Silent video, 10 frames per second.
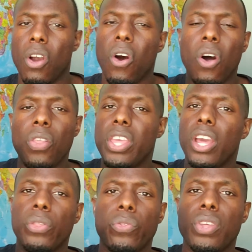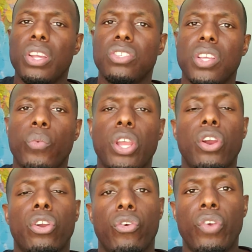all the other things that we
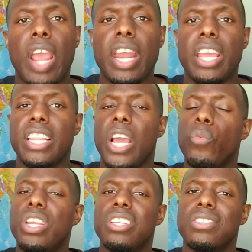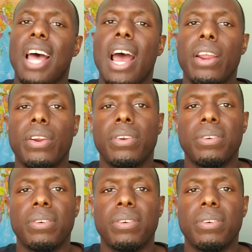are creating and that we desire,